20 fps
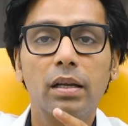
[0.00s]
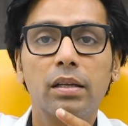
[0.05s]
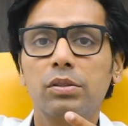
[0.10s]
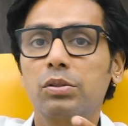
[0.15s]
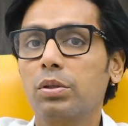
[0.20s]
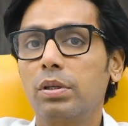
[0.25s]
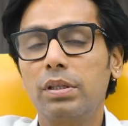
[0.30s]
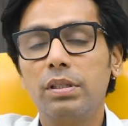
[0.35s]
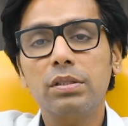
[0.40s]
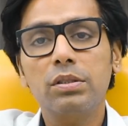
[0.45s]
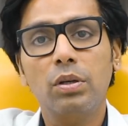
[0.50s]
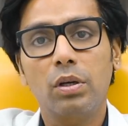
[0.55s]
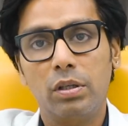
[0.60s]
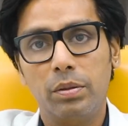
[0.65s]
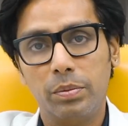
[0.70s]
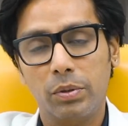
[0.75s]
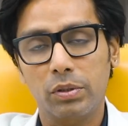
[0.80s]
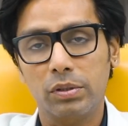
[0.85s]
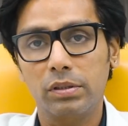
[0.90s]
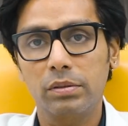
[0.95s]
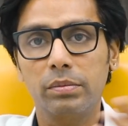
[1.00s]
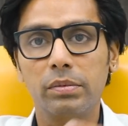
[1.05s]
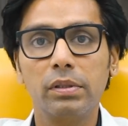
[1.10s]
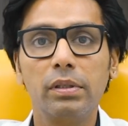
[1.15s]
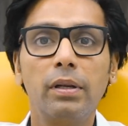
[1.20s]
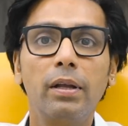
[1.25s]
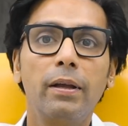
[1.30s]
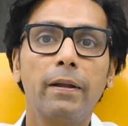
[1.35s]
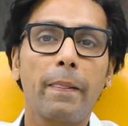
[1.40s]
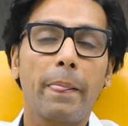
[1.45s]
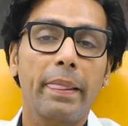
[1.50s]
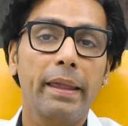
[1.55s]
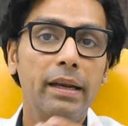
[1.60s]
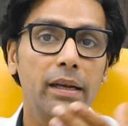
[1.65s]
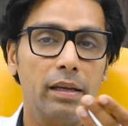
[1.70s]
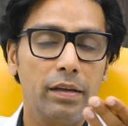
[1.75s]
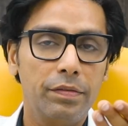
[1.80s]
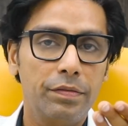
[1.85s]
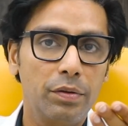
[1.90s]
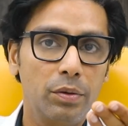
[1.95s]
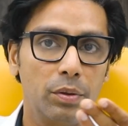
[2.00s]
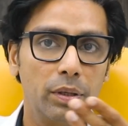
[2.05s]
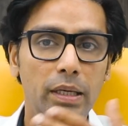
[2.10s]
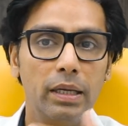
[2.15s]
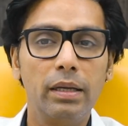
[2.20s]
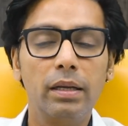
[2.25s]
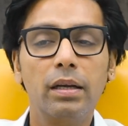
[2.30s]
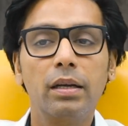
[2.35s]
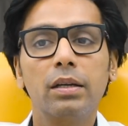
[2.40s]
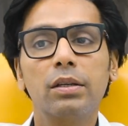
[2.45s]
So it is not possible in FUE.